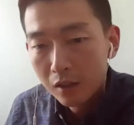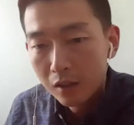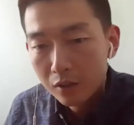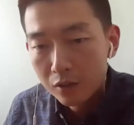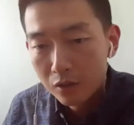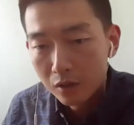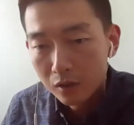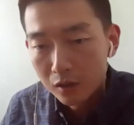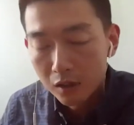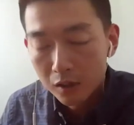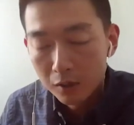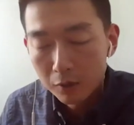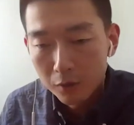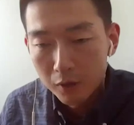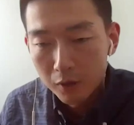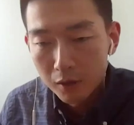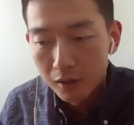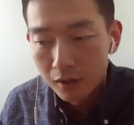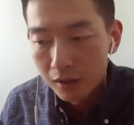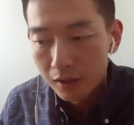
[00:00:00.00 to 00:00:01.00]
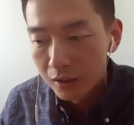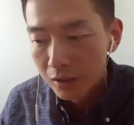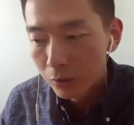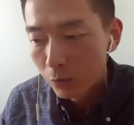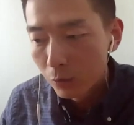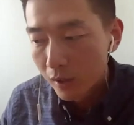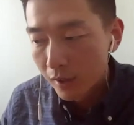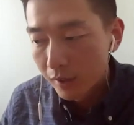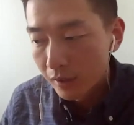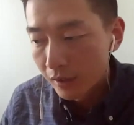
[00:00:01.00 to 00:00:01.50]
journey within this
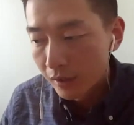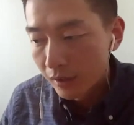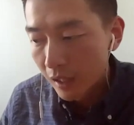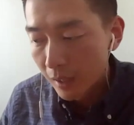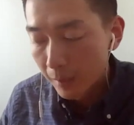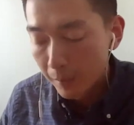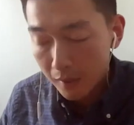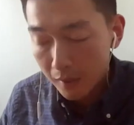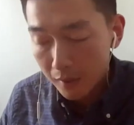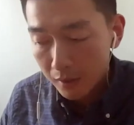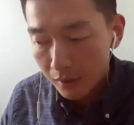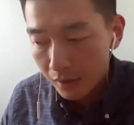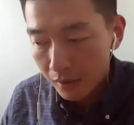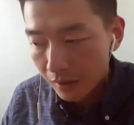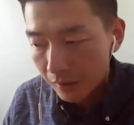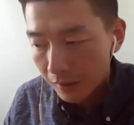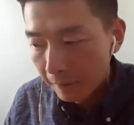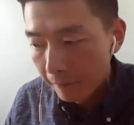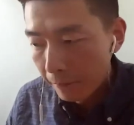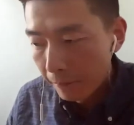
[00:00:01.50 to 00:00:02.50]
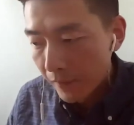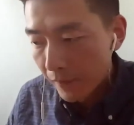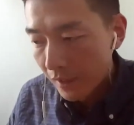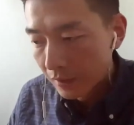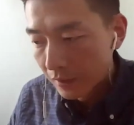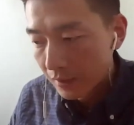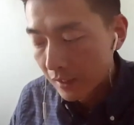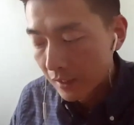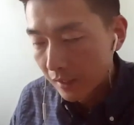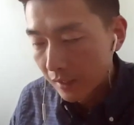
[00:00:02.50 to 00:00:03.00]
1 year MSc
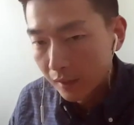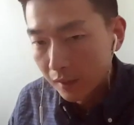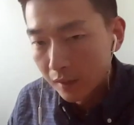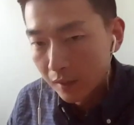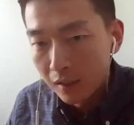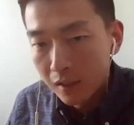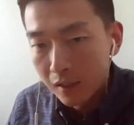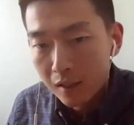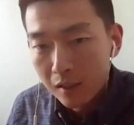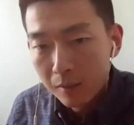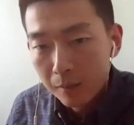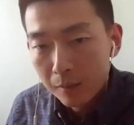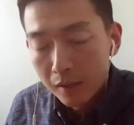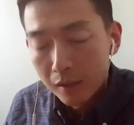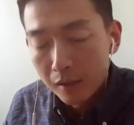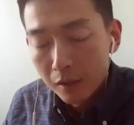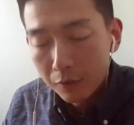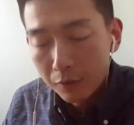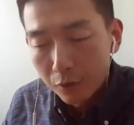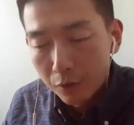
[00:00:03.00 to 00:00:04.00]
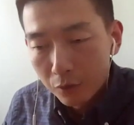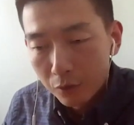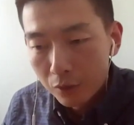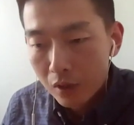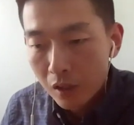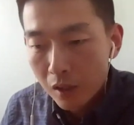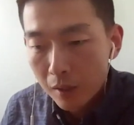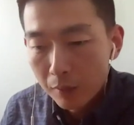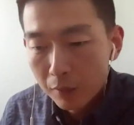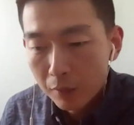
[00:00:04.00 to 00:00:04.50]
study. But if you
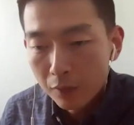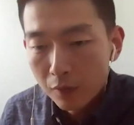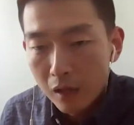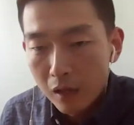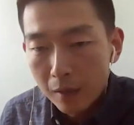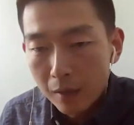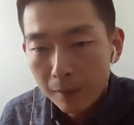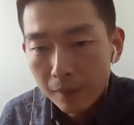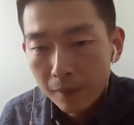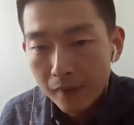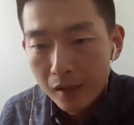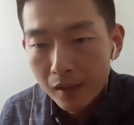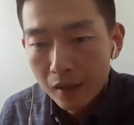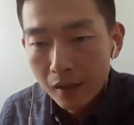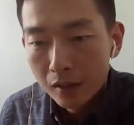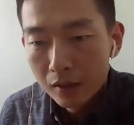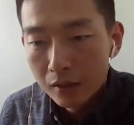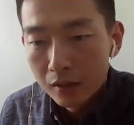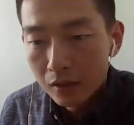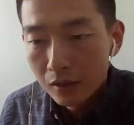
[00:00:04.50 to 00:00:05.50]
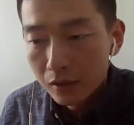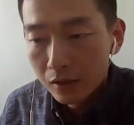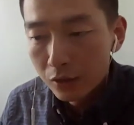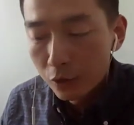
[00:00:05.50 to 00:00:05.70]
come from the